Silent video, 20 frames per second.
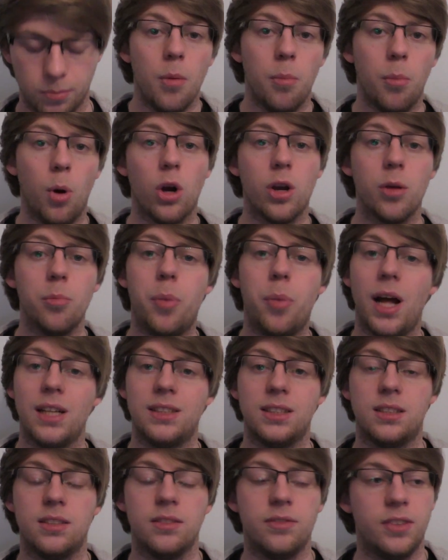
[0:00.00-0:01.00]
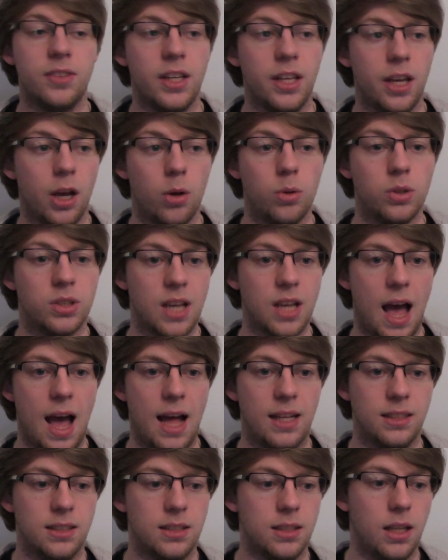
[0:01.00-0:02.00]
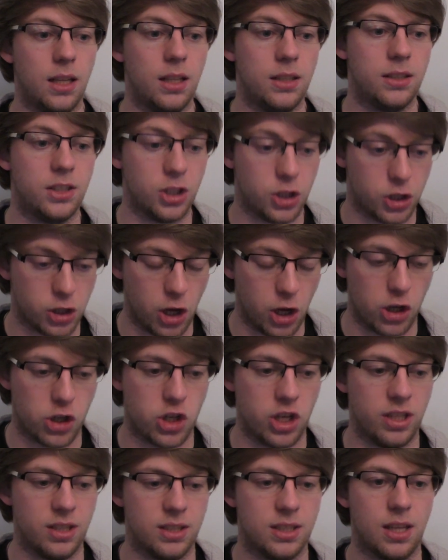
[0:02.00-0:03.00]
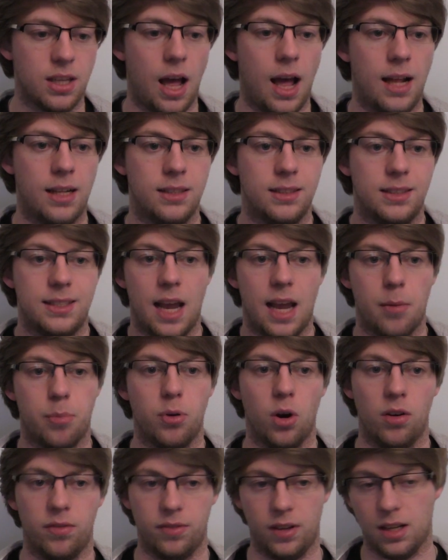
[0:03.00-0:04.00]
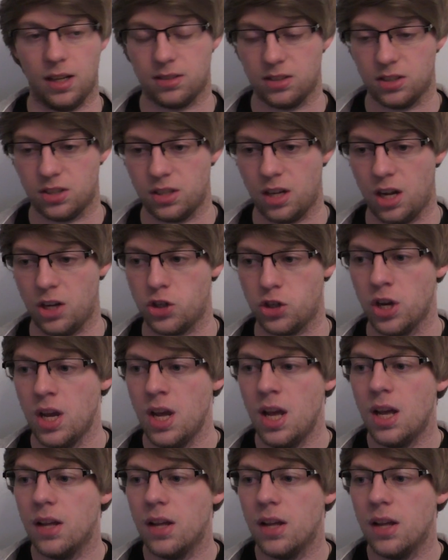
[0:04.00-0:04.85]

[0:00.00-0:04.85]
More competitive videos and discussions and deck profiles and such.